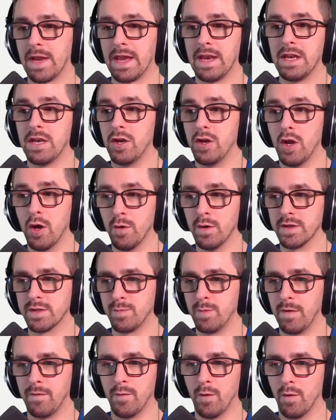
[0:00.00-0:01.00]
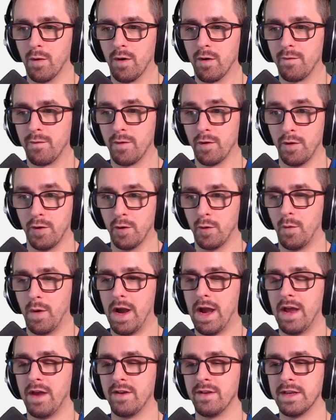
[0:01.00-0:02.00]
I didn't notice before for a little
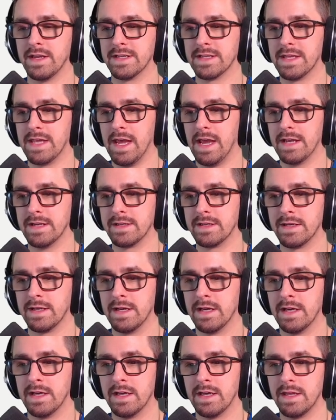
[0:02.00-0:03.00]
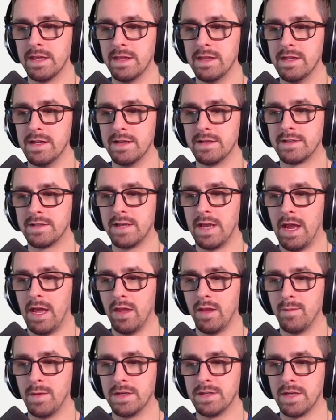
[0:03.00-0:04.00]
while is that this
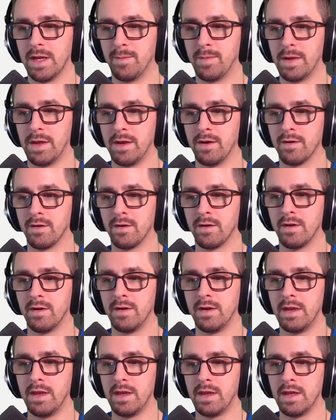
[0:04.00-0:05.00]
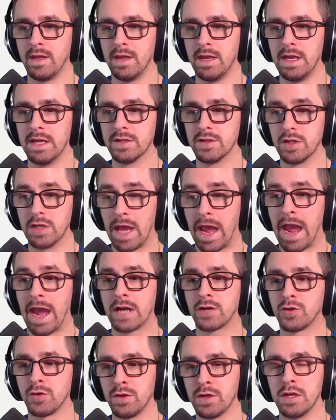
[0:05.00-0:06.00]
element up here is
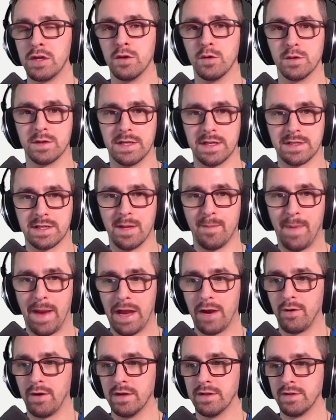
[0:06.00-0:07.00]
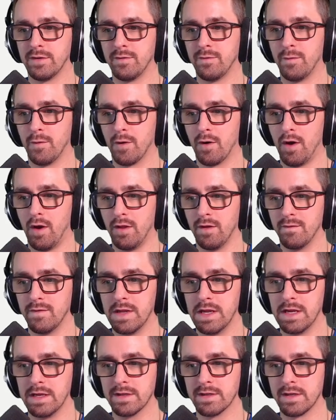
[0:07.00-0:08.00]
actually used as the parent for all of
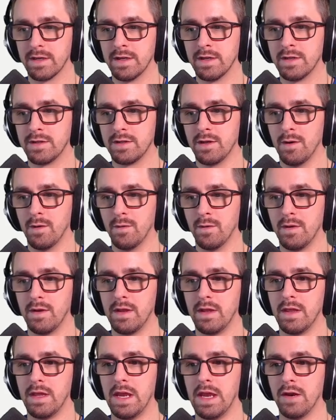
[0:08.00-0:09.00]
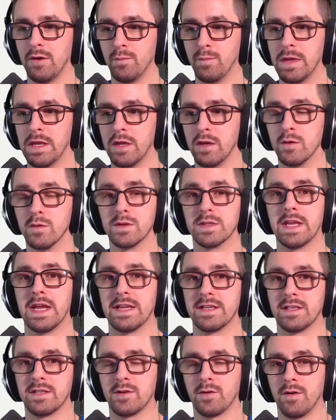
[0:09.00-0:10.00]
these. So it'll be used
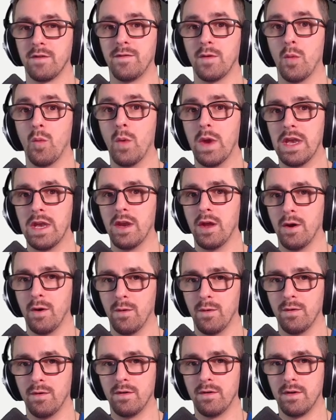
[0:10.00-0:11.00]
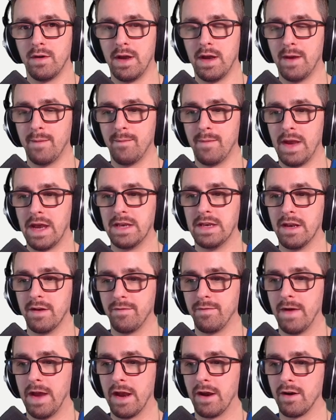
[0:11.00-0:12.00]
as sort of the window um,
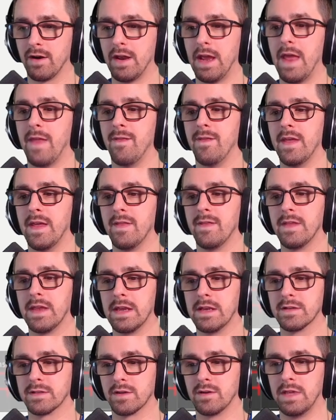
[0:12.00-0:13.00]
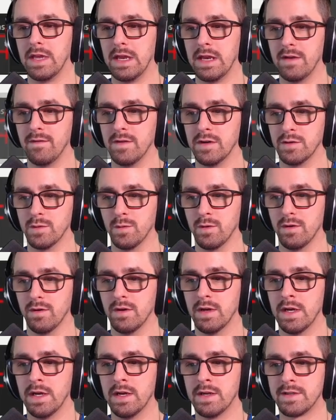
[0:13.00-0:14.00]
identifier. And then these are the
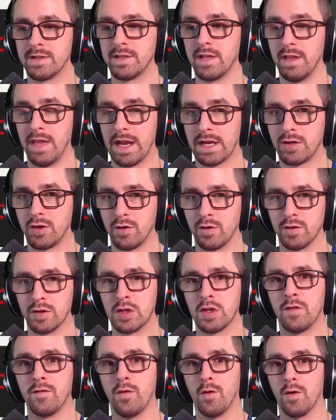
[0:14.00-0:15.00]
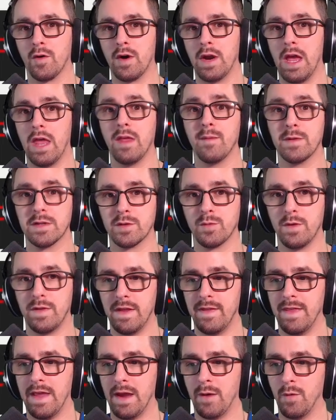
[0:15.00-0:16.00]
individual selectors for elements
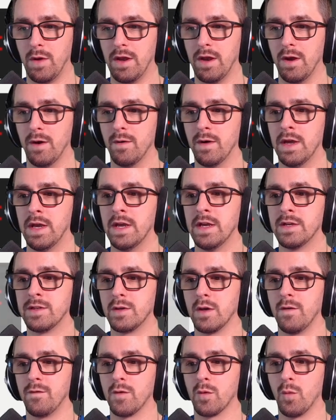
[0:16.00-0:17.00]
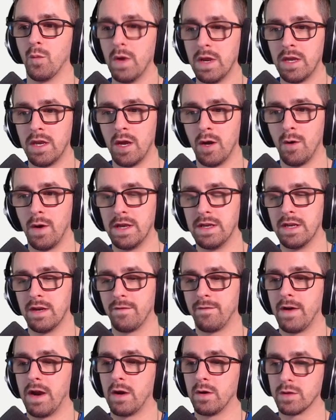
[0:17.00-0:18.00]
within that window. So if your window
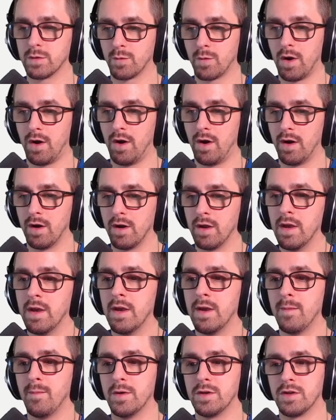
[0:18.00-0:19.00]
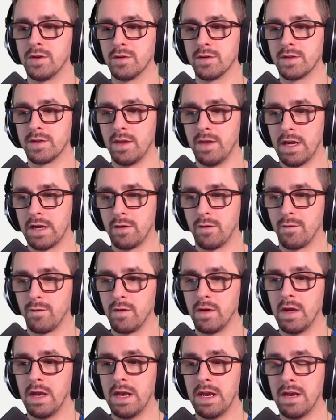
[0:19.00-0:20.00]
identifier is wrong, but your selector
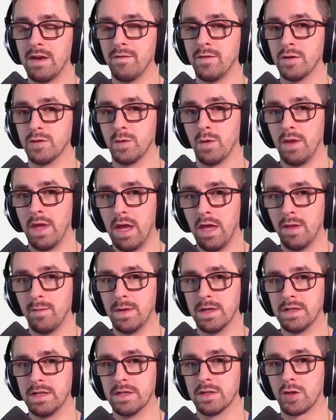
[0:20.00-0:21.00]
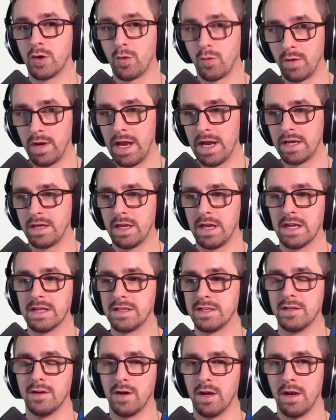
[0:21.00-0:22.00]
for an individual element is correct, like
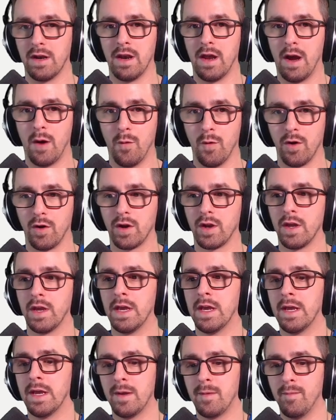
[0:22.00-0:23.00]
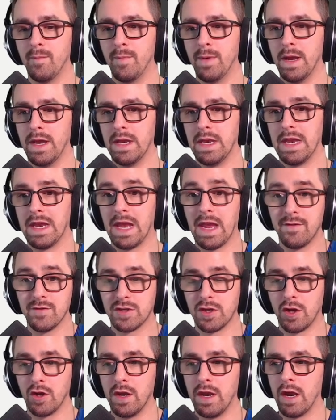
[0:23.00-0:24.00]
it's still going to not work. But it gave
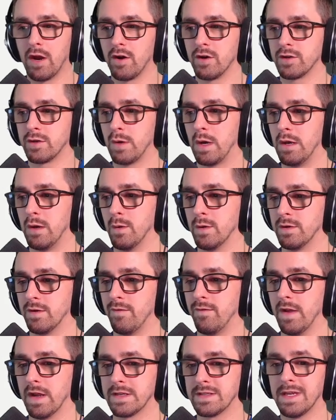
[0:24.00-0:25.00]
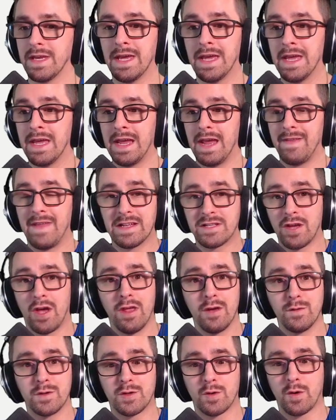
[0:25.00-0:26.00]
us a good error, so I knew what to fix. And that's all
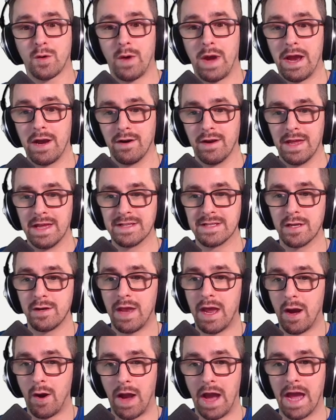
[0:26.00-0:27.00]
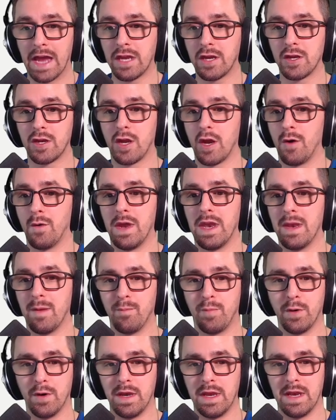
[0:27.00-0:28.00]
that was required. And so now I could go in
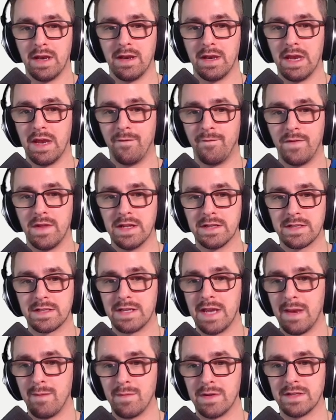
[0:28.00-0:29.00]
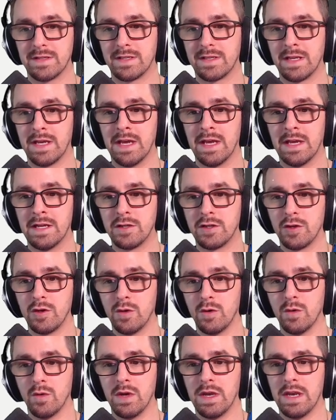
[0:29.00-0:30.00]
and put in if then statements
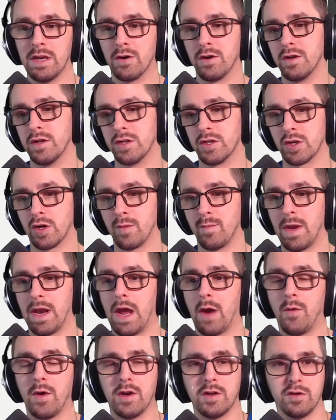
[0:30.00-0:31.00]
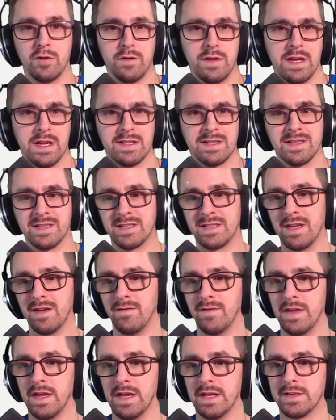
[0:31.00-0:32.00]
to, in order to determine I want to do this instead
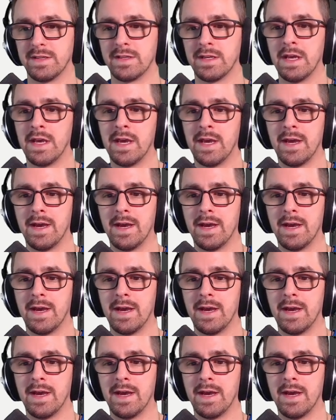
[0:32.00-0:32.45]
of this.